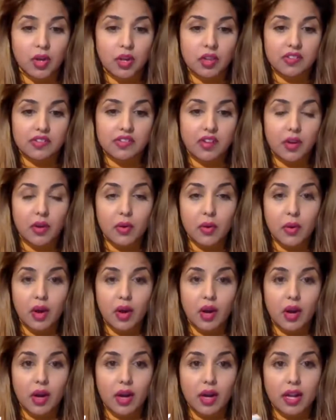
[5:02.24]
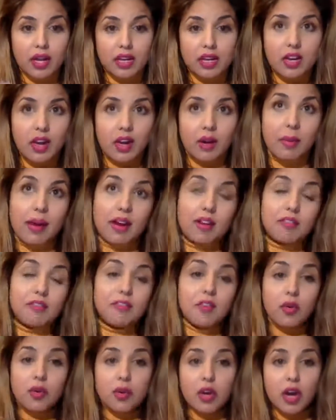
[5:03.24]
So no, about
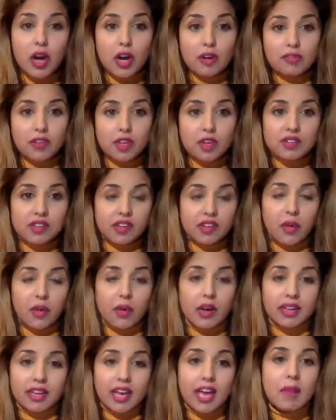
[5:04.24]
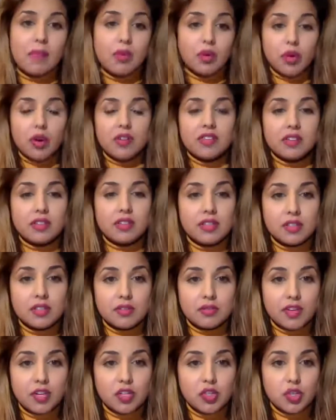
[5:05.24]
4.5 years ago, I came across an
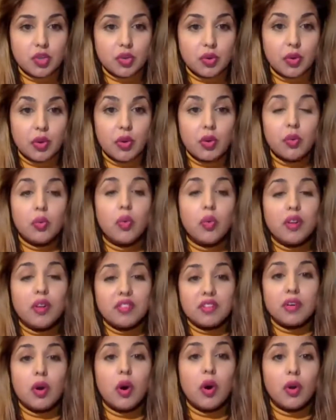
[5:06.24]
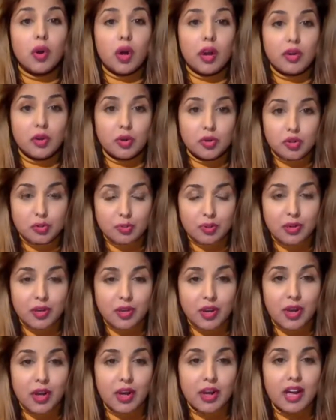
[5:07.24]
individual who was an online
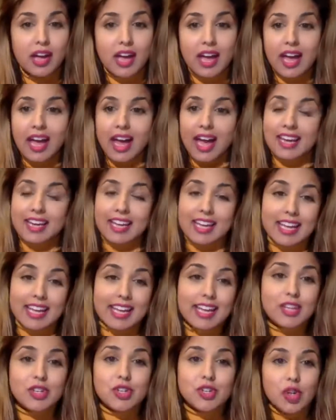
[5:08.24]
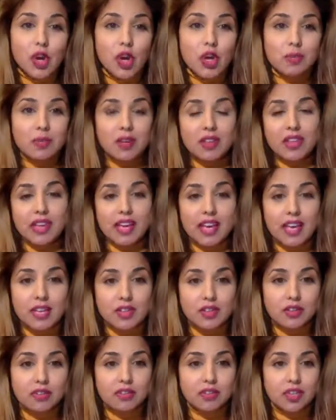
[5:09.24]
entrepreneur, and he showed me the
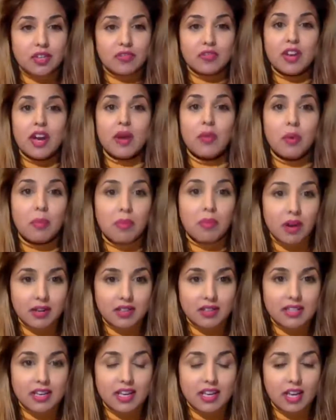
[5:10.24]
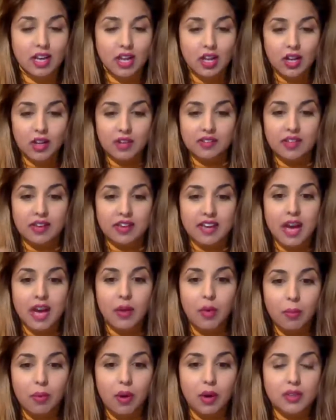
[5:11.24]
industry of network marketing. So
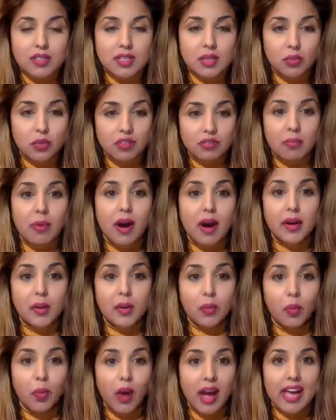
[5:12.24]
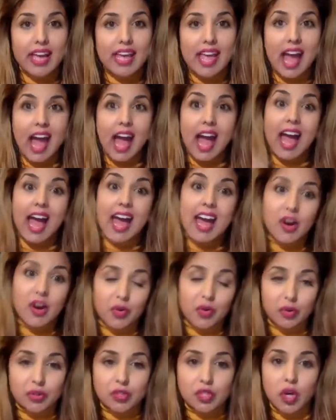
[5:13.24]
network marketing was my way
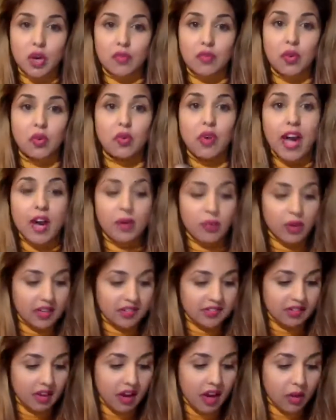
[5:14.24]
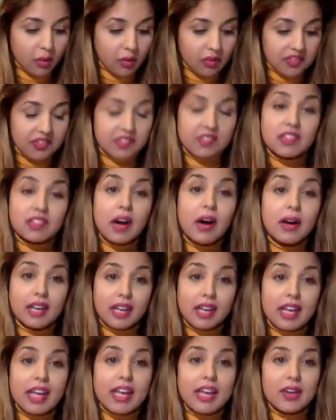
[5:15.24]
out of the rat race that I was stuck
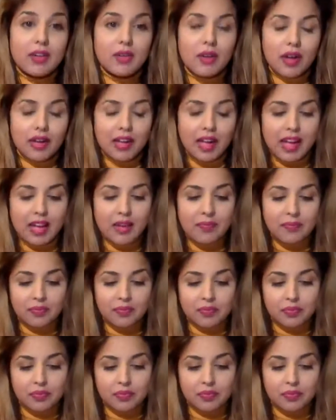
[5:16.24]
in, okay?